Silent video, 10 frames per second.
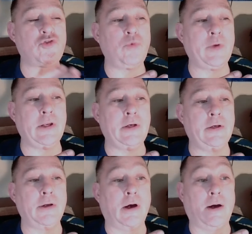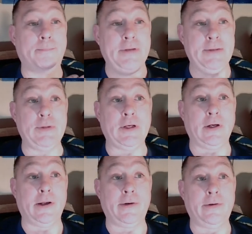between a BB
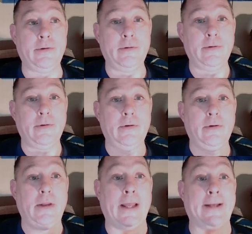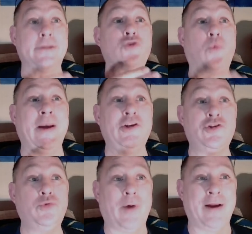gun and a
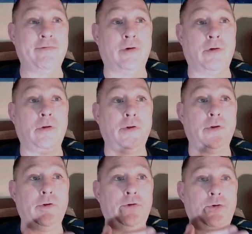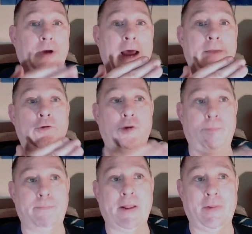22 rifle. You got
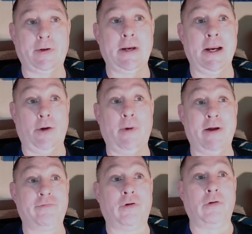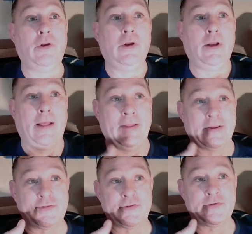your pellet air rifle, and
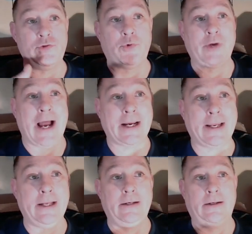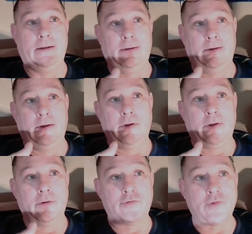that's this, you cock it,
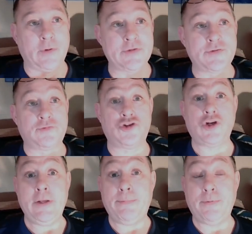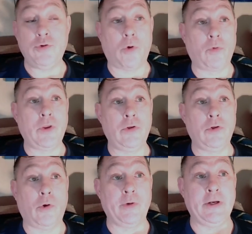so it's cheap. You only
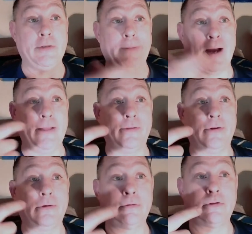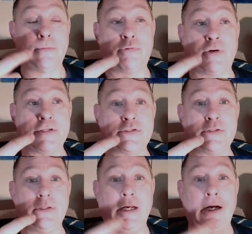you don't need to buy the
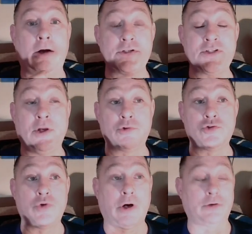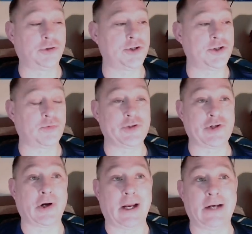compressed air CO2 cartridges,
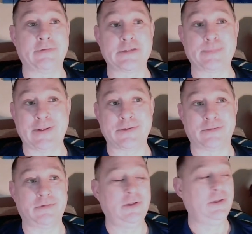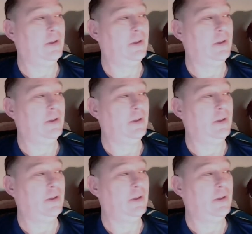which are kind of expensive